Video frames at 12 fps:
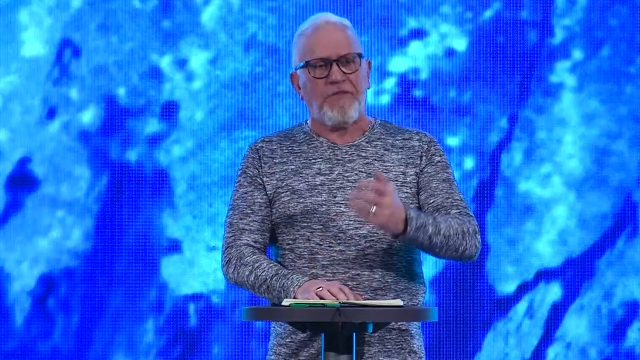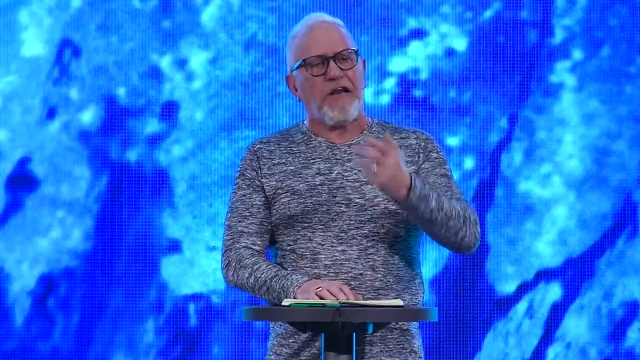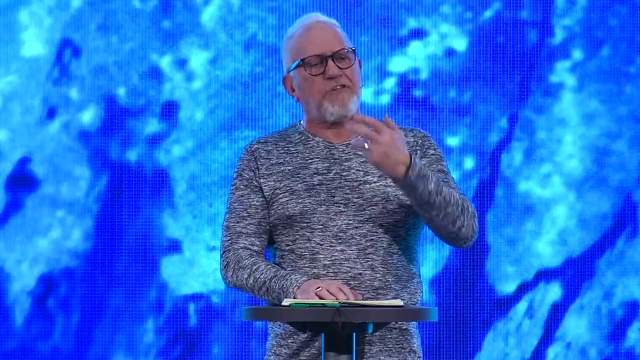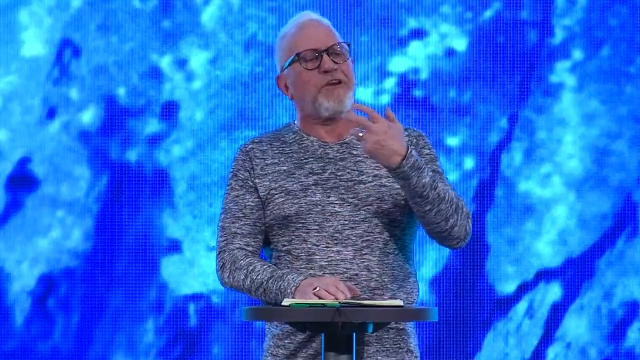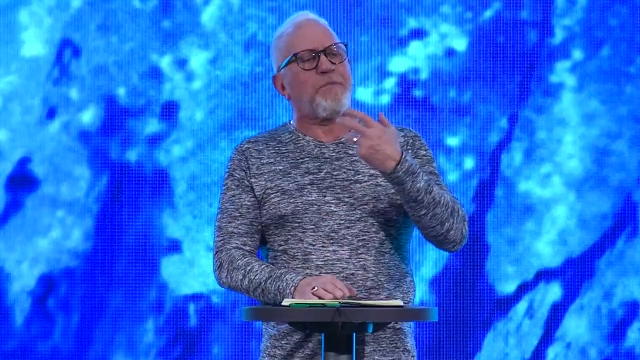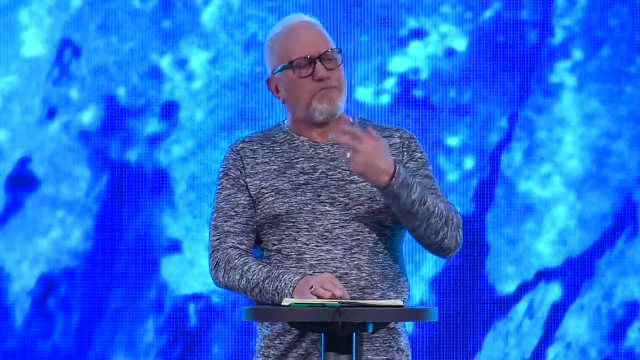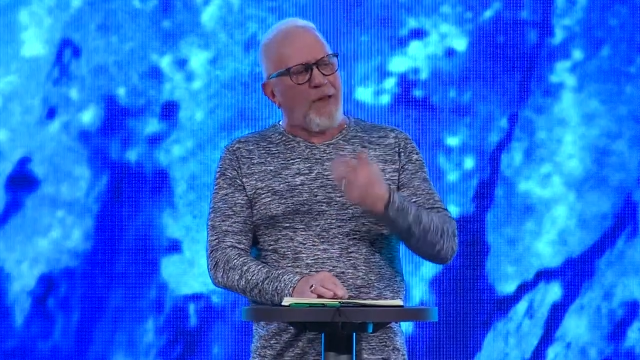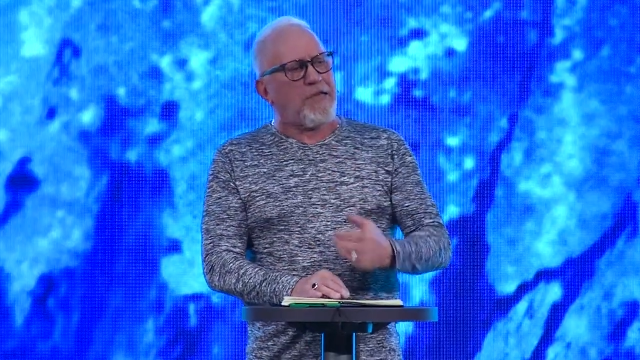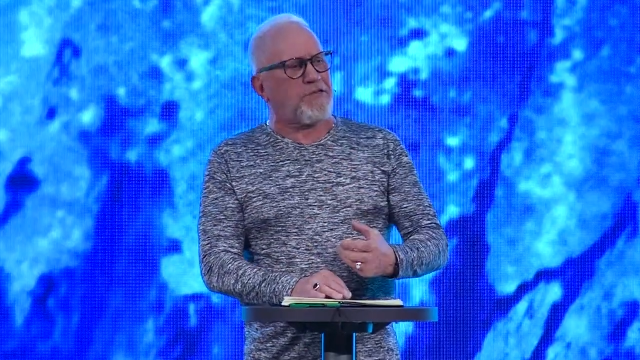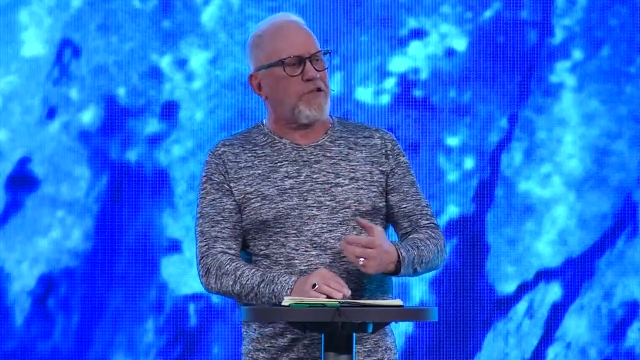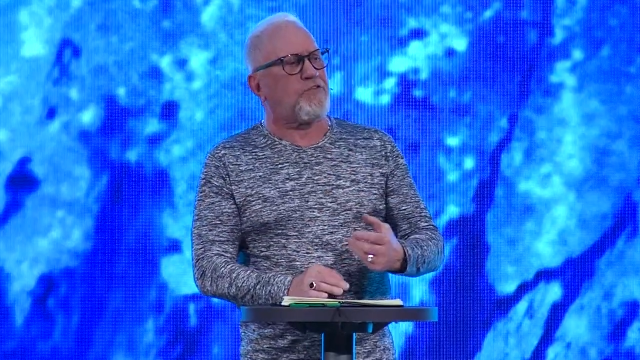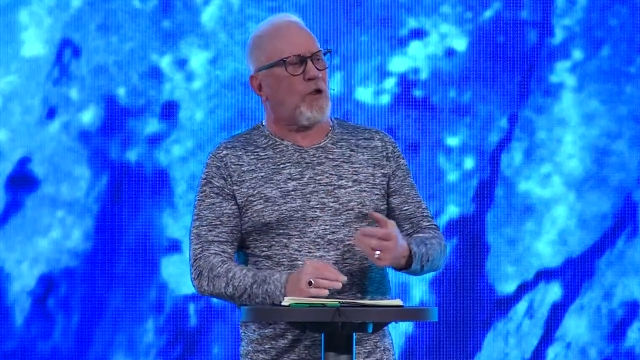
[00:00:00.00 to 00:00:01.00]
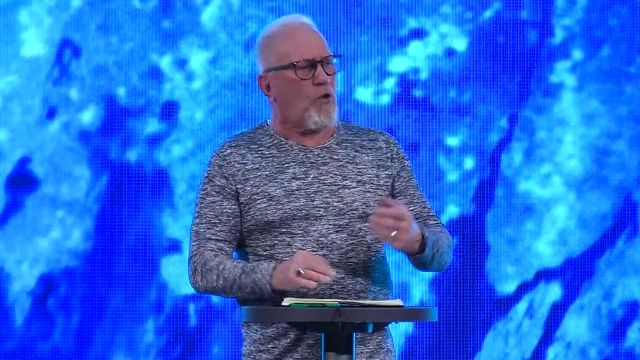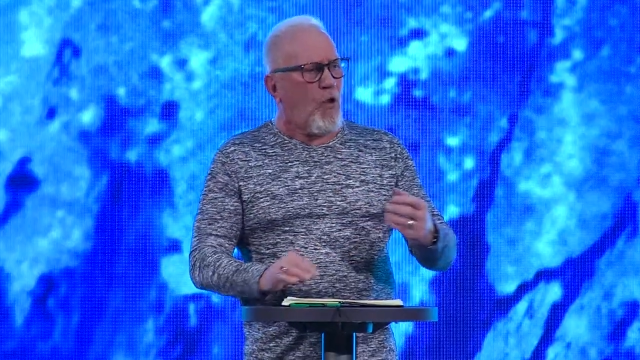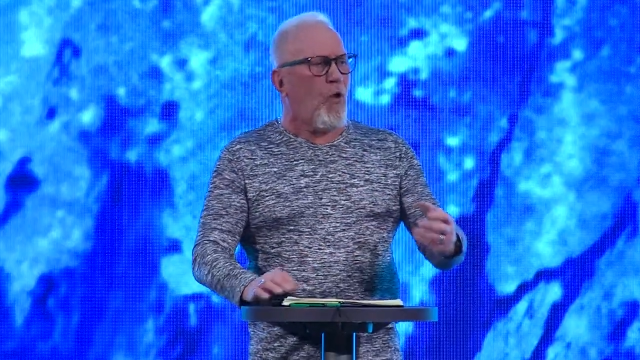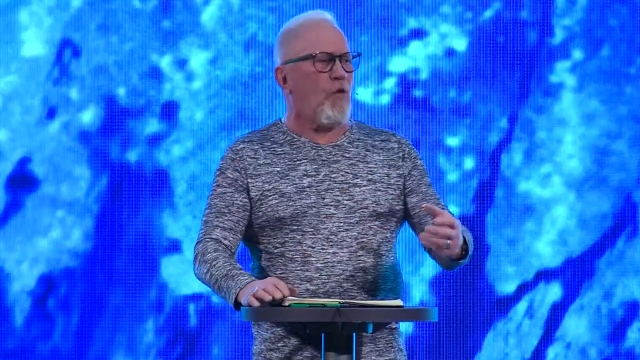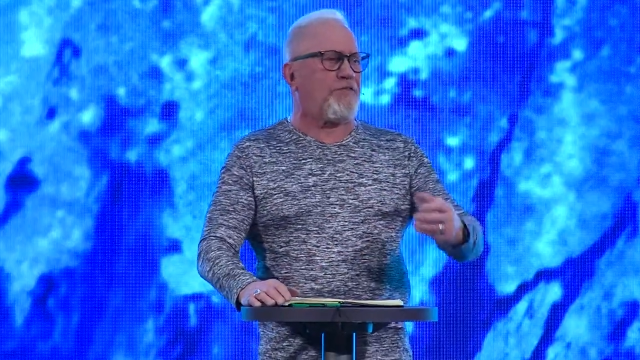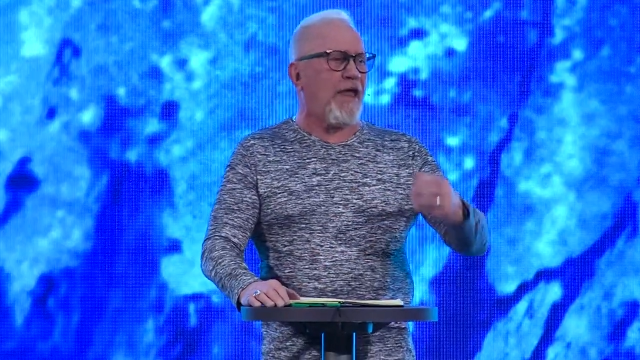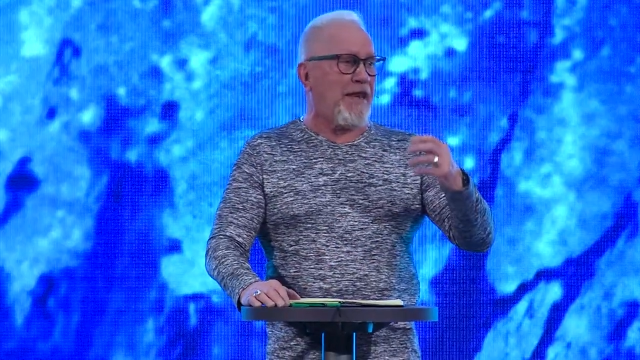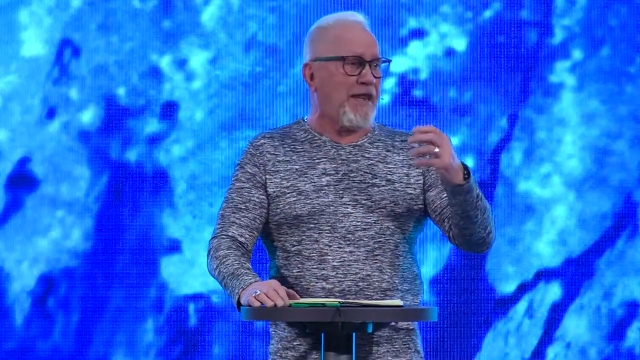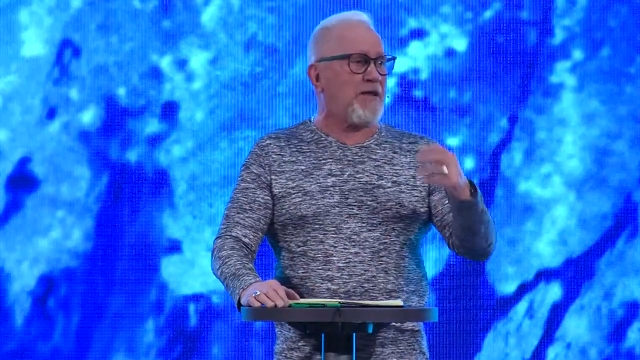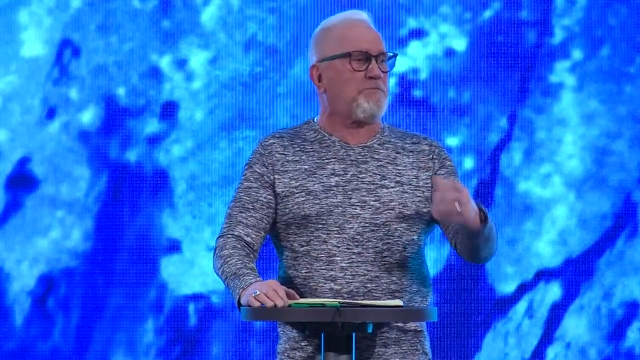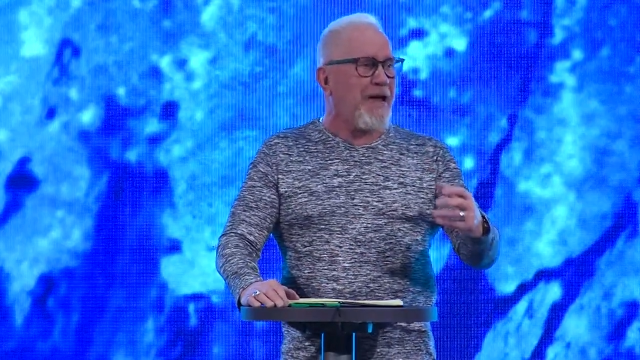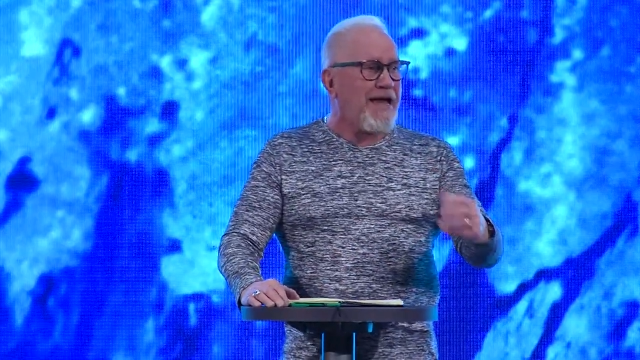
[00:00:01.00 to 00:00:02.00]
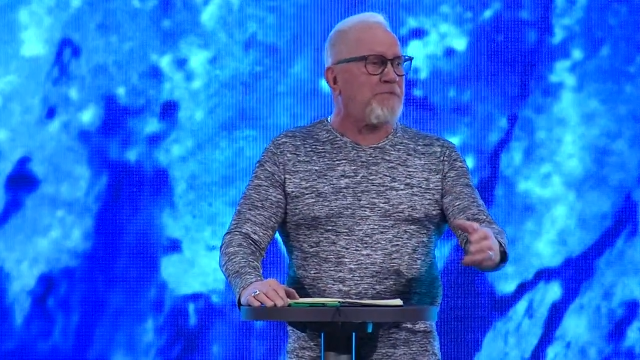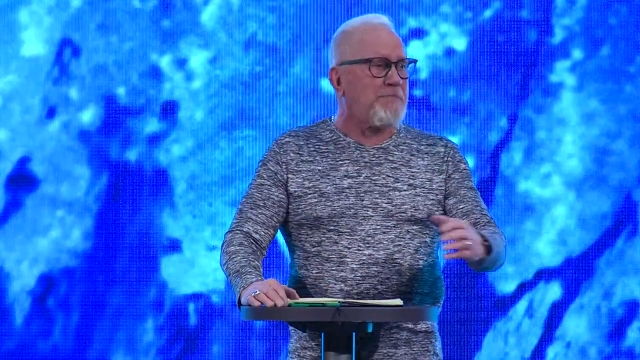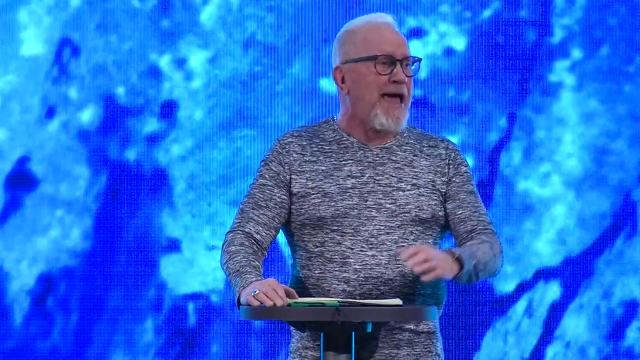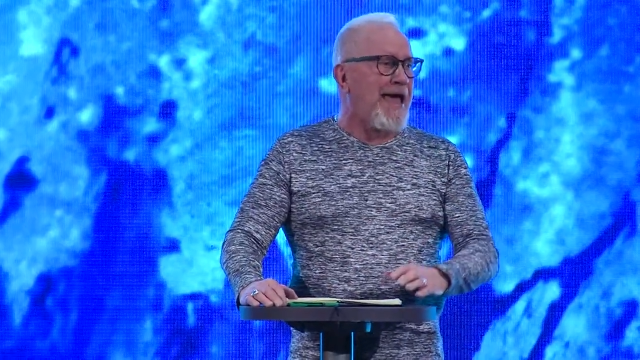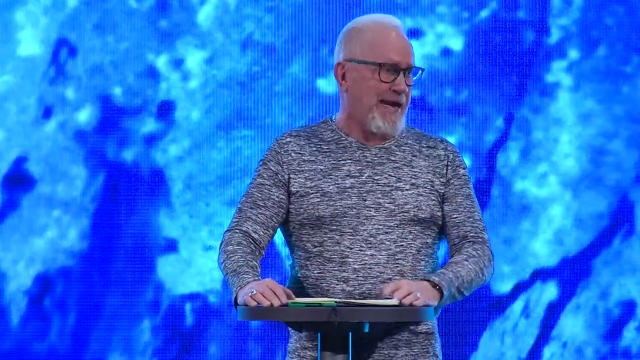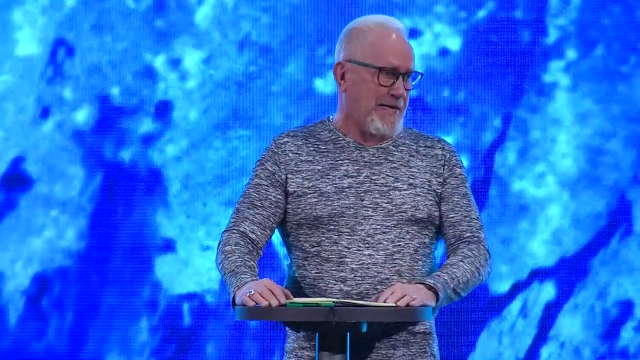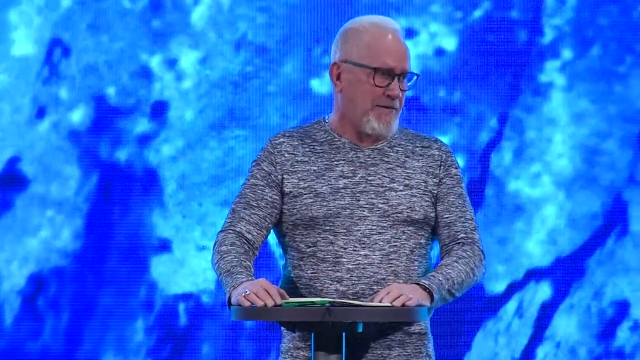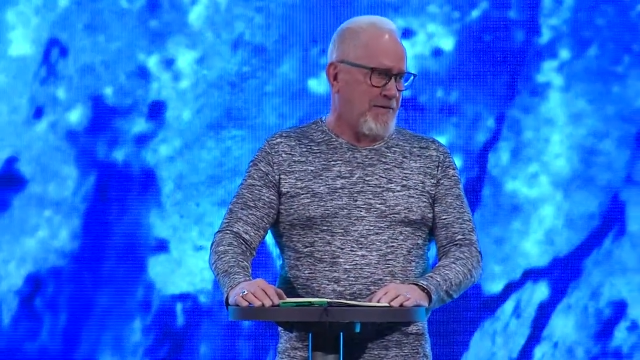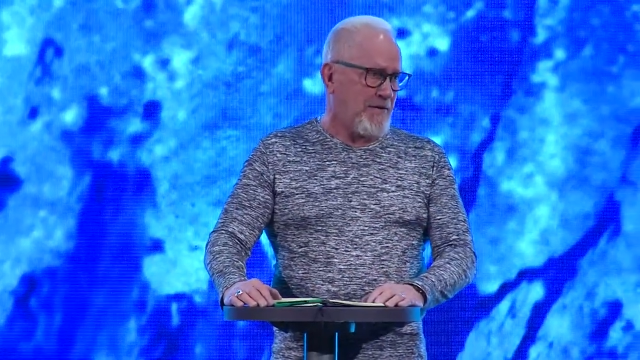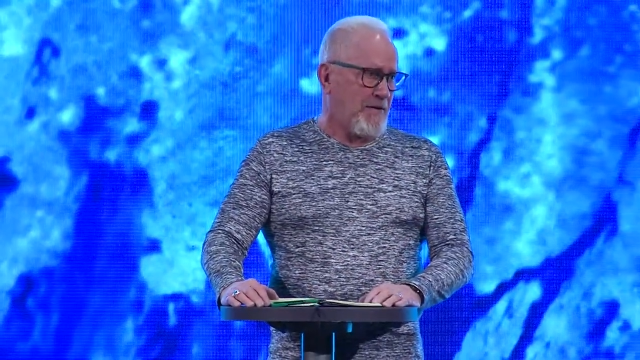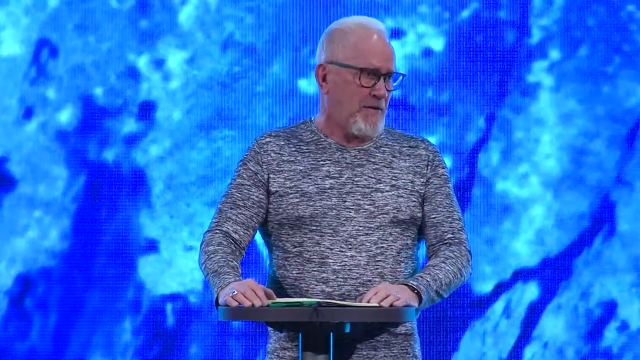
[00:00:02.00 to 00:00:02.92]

that it repented the Lord that he had made man.